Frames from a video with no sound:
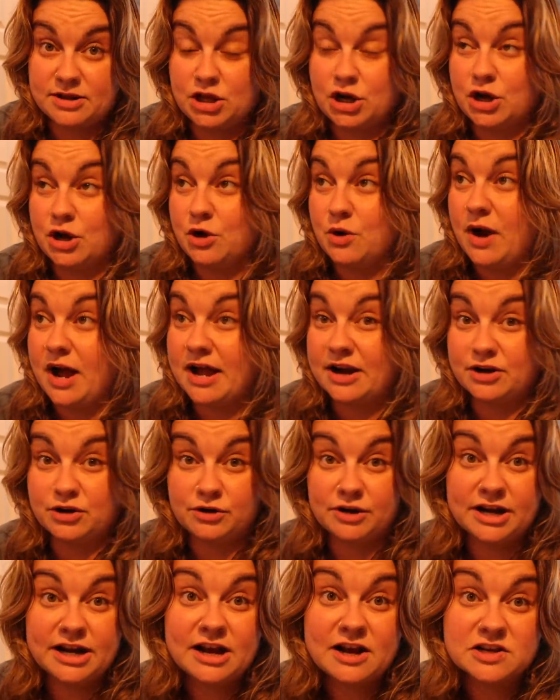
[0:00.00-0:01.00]
You know, I had a
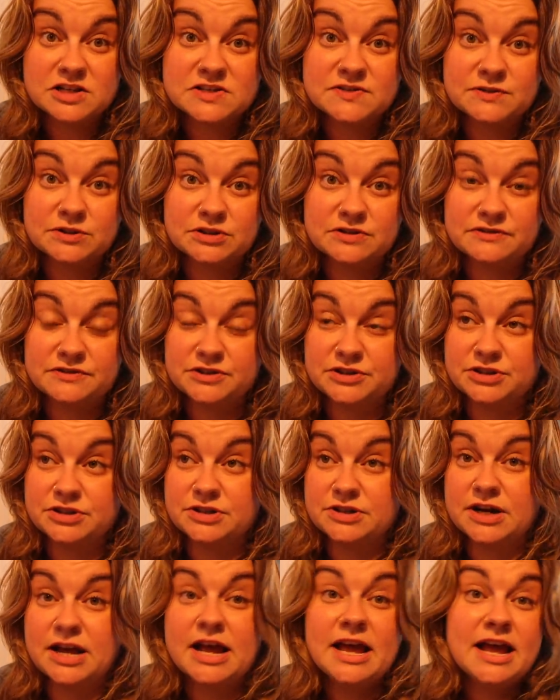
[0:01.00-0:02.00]
greenhouse full of
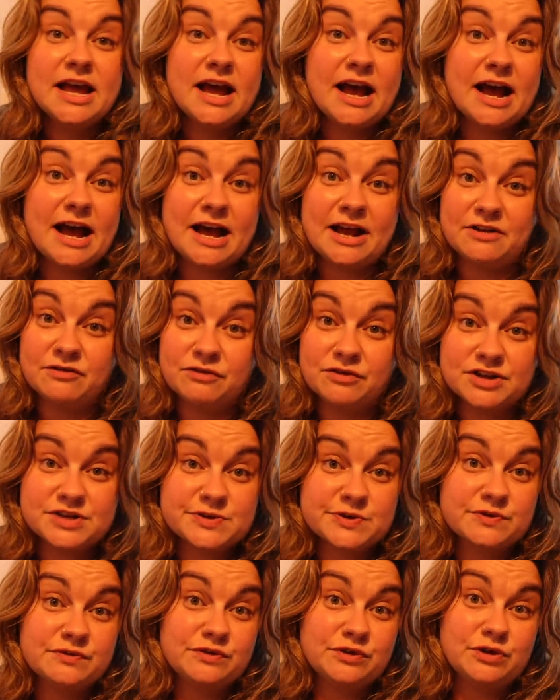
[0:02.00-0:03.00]
food, I had a
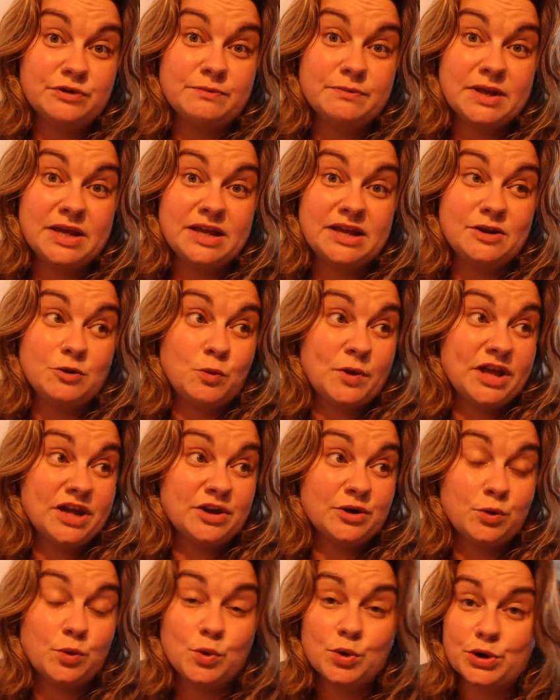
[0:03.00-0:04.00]
freezer full of meat. We
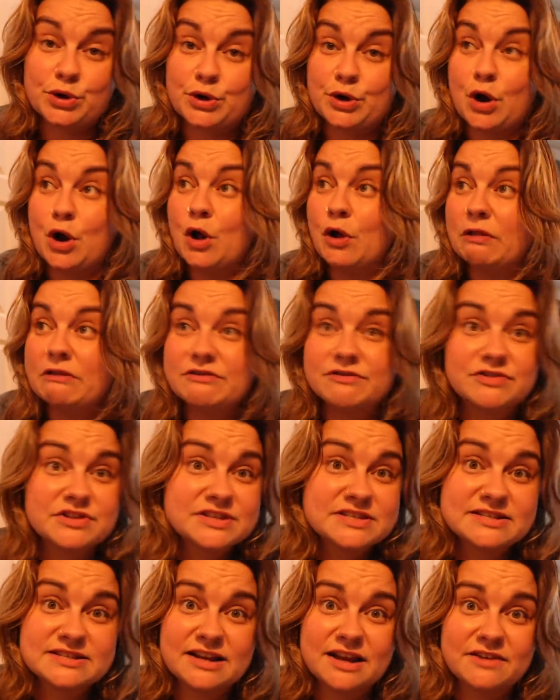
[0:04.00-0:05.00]
had ordered all of
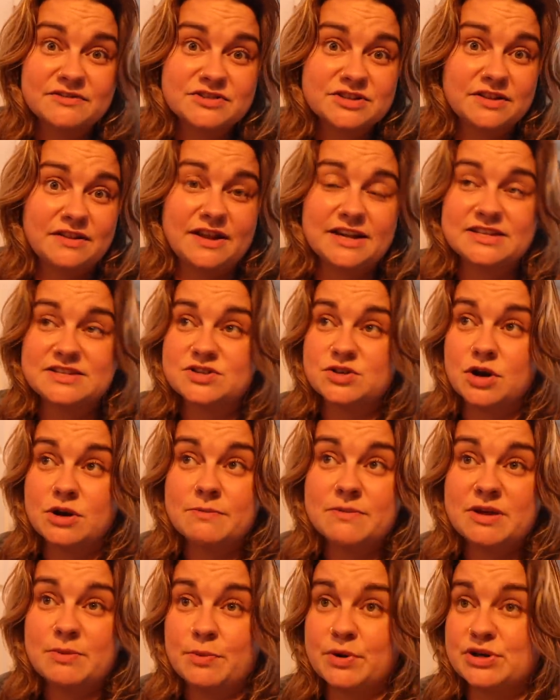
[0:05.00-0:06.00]
the stuff to like
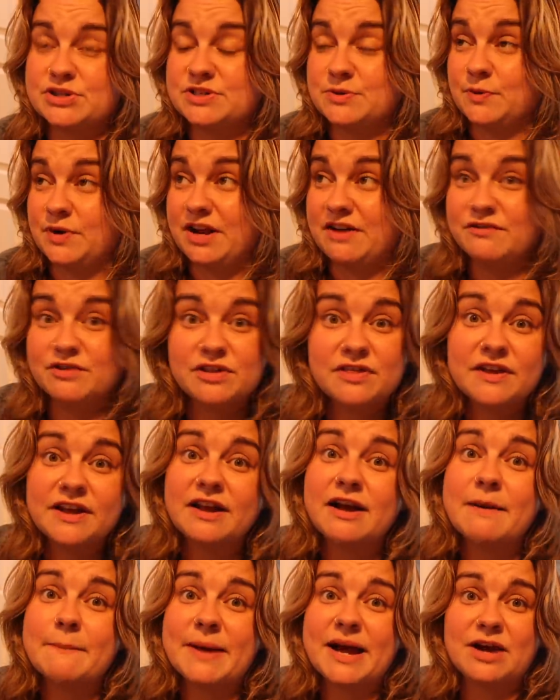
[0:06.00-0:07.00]
start meat birds, and when everything
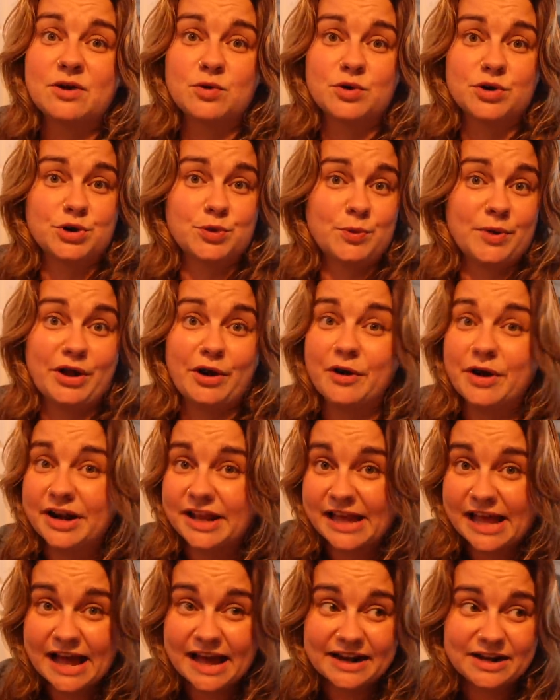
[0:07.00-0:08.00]
got back ordered, we already
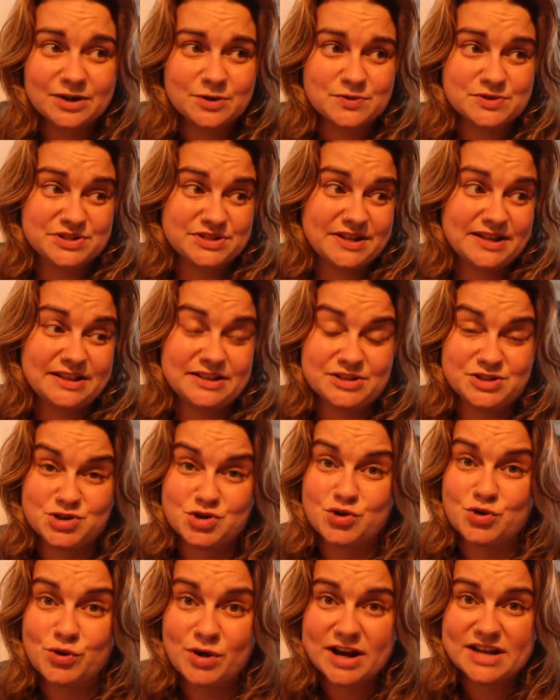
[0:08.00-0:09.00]
had it. It was like this
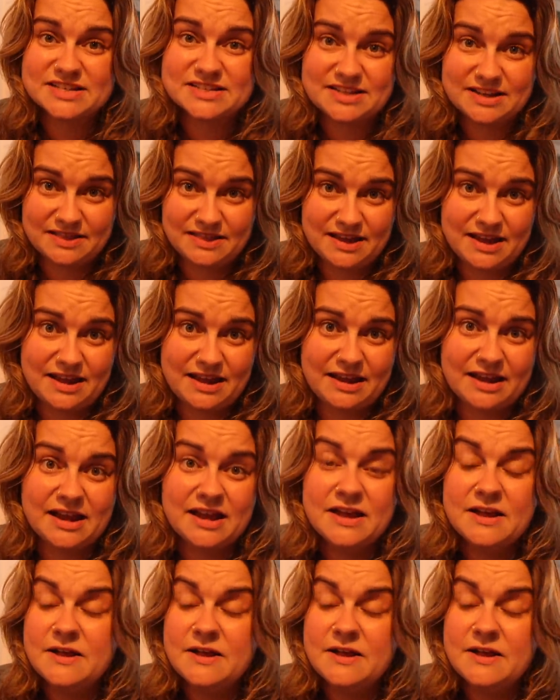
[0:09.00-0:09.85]
crazy thing